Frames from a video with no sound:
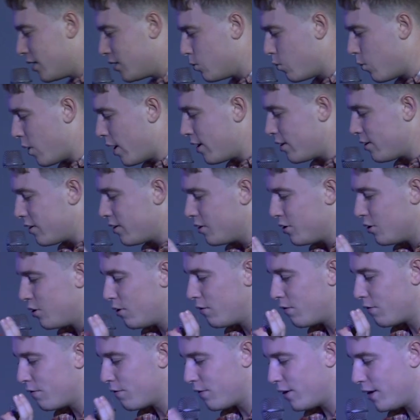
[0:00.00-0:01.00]
when you
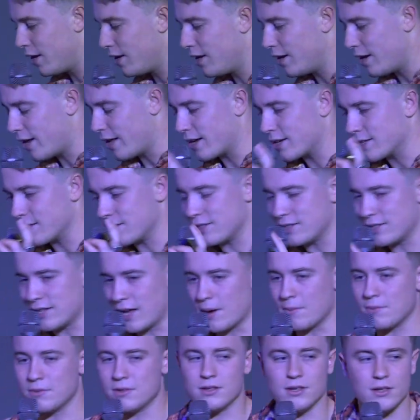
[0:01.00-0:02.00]
feel
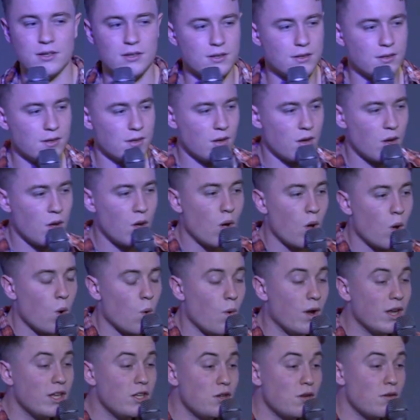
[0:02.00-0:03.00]
accepted,
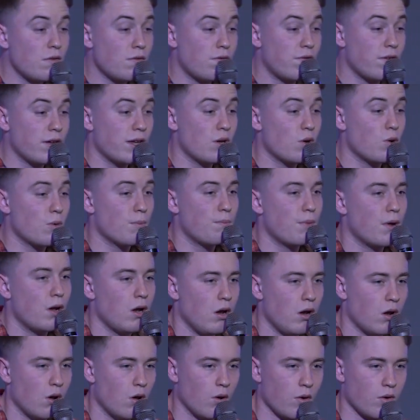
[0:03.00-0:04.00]
when you feel
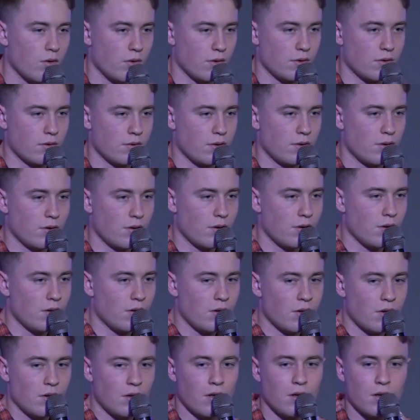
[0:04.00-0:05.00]
belonged,
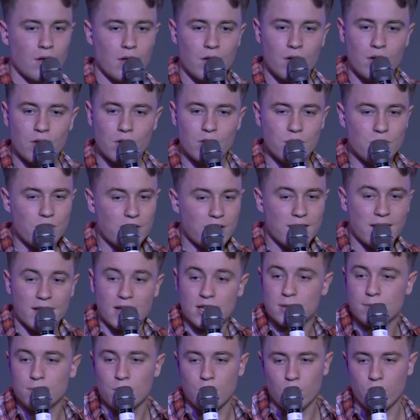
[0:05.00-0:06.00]
you can
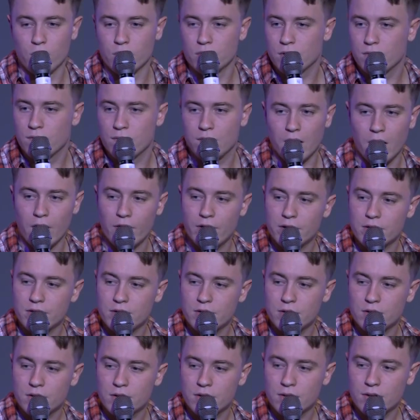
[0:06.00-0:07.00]
explore and you
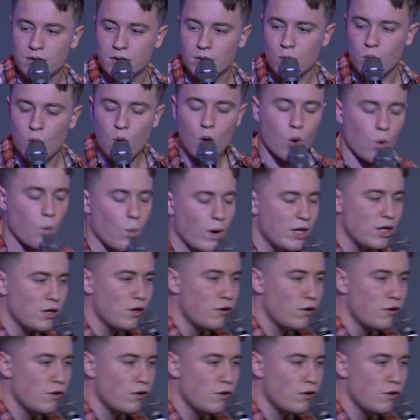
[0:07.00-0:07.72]
flourish. When